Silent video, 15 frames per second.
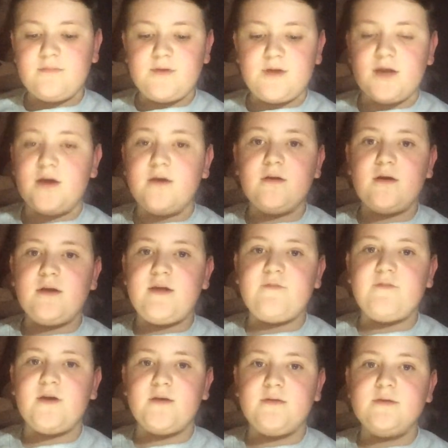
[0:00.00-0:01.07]
you know, if
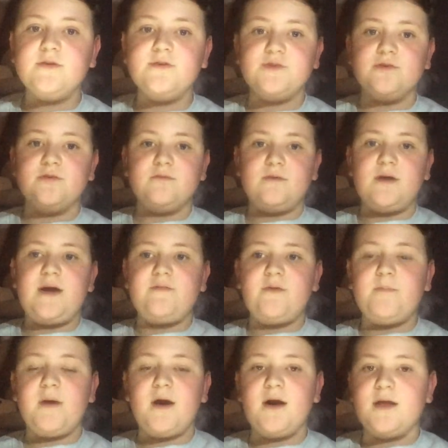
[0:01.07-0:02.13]
I do ever
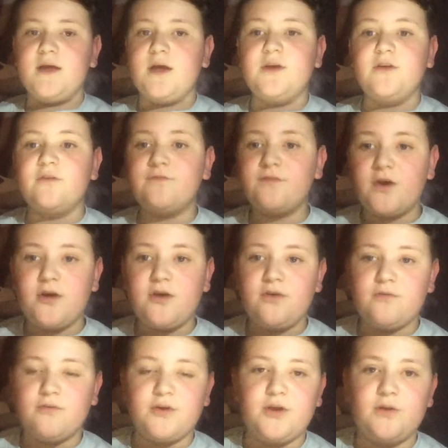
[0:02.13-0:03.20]
buy a new
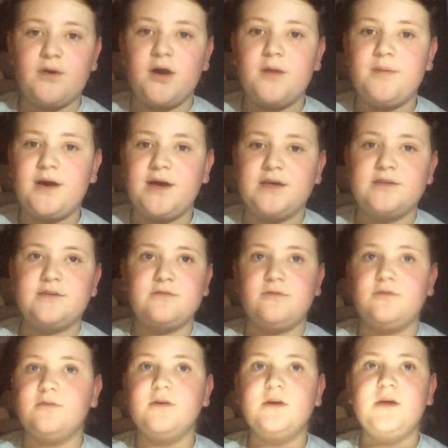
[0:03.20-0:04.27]
phone or a new iPad
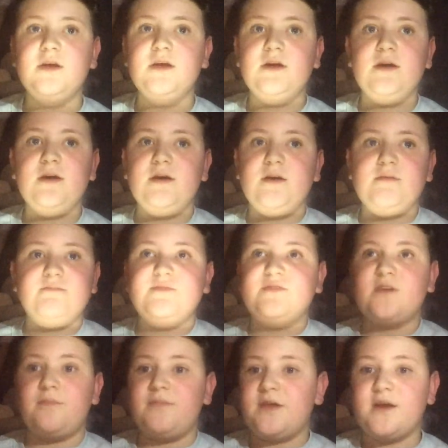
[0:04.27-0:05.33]
or
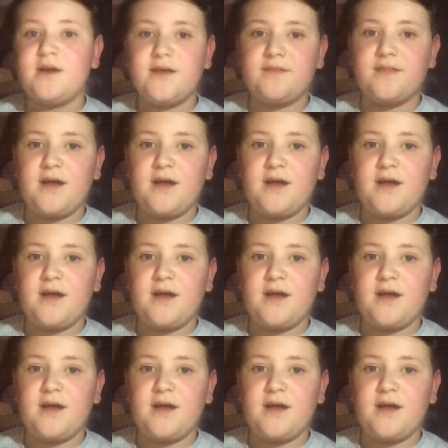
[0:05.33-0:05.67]
something like